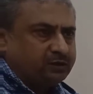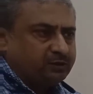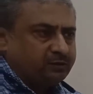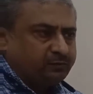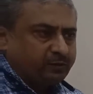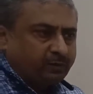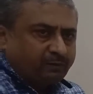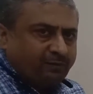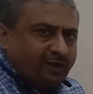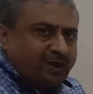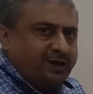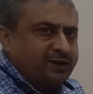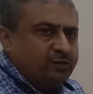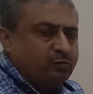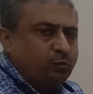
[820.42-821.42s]
From
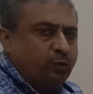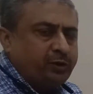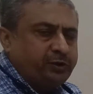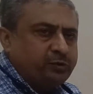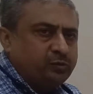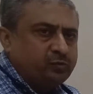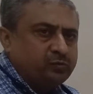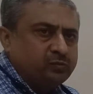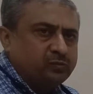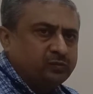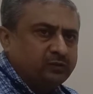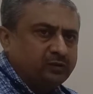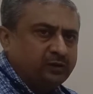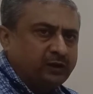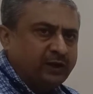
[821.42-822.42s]
where it is going to
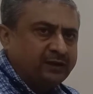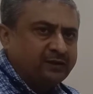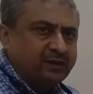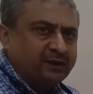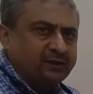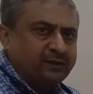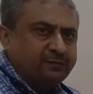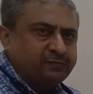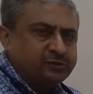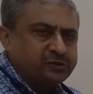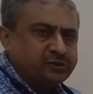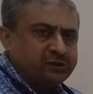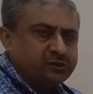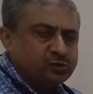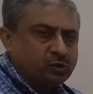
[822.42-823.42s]
get that
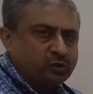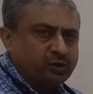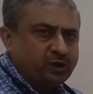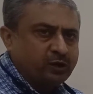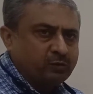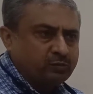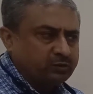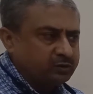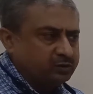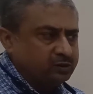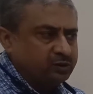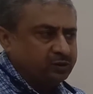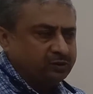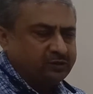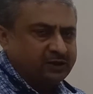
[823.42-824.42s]
deficit sorted out?
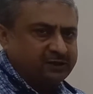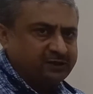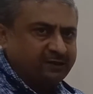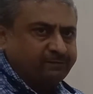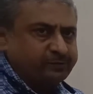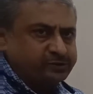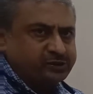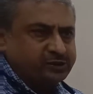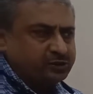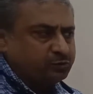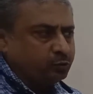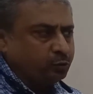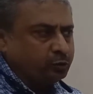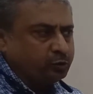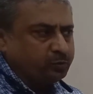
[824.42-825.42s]
That deficit is
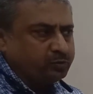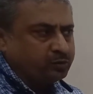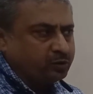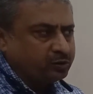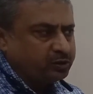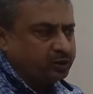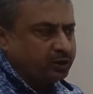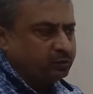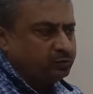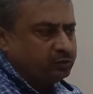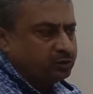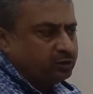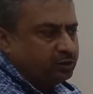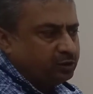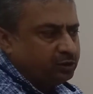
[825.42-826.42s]
going to be sorted
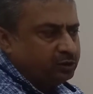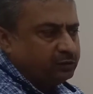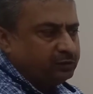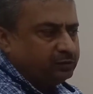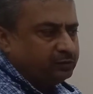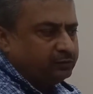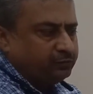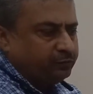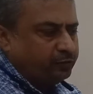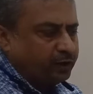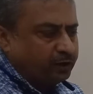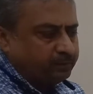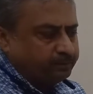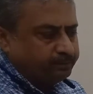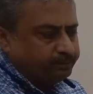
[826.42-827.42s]
out
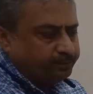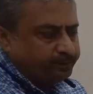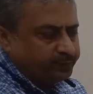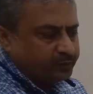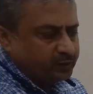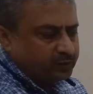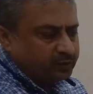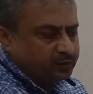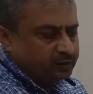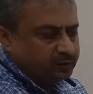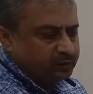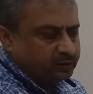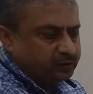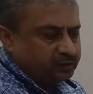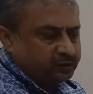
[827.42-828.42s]
from
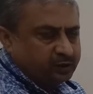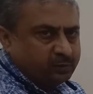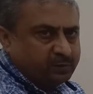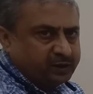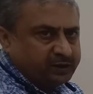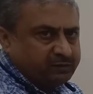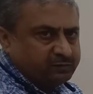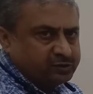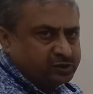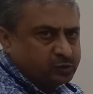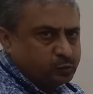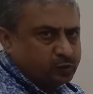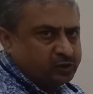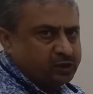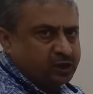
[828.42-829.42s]
the money which is
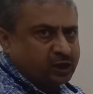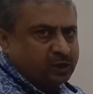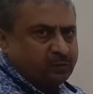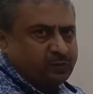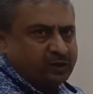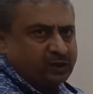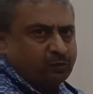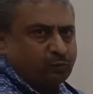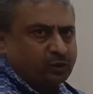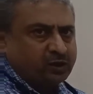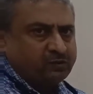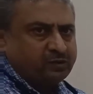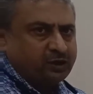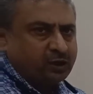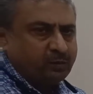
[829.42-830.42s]
with the RBI. What
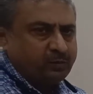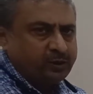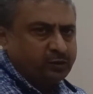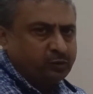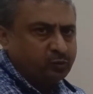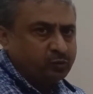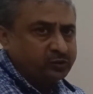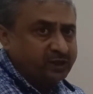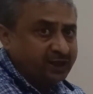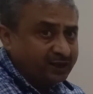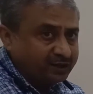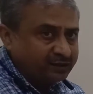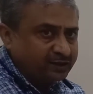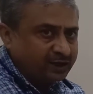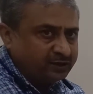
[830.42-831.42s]
does the government do there
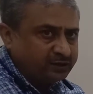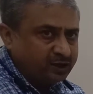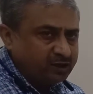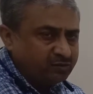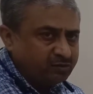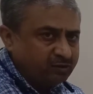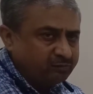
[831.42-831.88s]
in that case?